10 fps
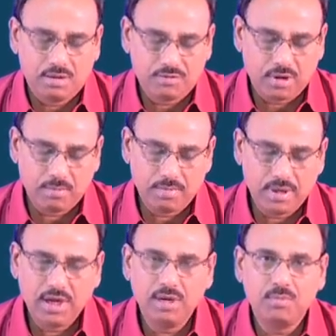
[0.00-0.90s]
from
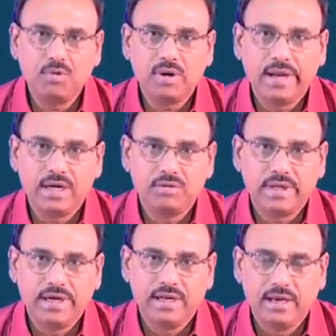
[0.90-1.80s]
input layer to the
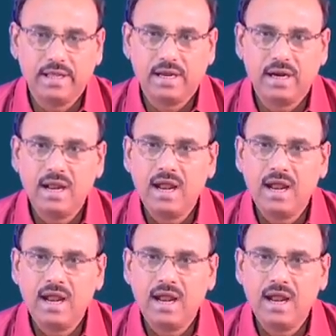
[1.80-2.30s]
hidden layer,